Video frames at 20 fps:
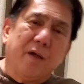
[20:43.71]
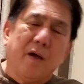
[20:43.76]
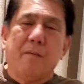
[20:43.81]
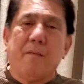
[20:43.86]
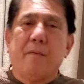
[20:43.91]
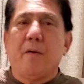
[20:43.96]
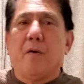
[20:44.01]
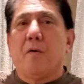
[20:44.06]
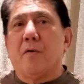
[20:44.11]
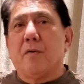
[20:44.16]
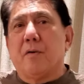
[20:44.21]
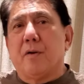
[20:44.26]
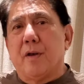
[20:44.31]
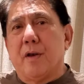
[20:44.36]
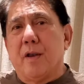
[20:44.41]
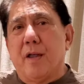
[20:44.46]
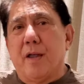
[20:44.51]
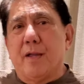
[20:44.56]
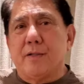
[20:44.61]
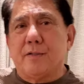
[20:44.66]
how I
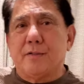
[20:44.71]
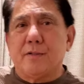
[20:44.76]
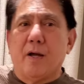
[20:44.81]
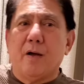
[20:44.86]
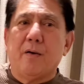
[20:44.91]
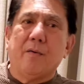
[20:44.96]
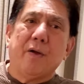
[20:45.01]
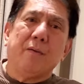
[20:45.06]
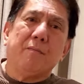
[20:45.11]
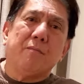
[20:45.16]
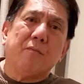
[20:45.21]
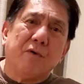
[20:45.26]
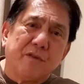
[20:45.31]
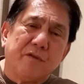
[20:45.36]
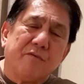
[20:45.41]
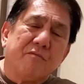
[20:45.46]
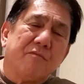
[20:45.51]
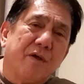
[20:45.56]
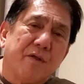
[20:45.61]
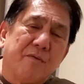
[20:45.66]
organize, how I
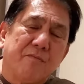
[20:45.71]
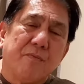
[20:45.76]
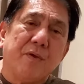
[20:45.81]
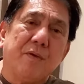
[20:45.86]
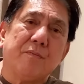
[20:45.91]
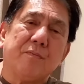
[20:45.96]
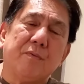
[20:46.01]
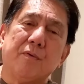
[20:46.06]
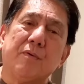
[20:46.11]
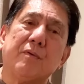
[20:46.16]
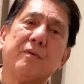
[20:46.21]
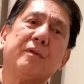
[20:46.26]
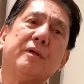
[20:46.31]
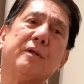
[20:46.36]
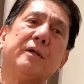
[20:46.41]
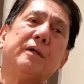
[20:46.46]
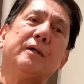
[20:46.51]
motivate people,